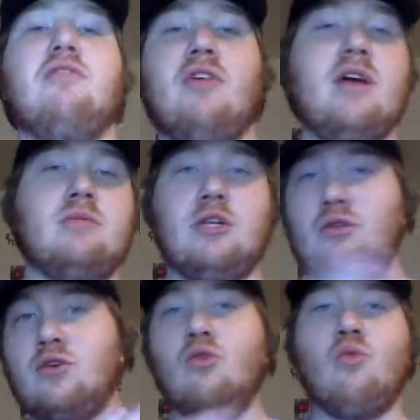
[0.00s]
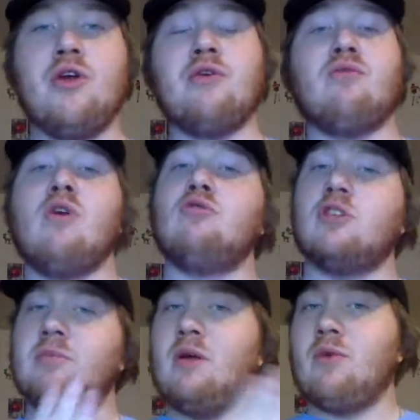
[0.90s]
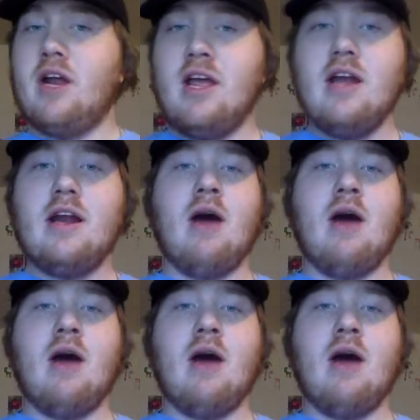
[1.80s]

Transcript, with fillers: Flames in a little weird road trip. They were in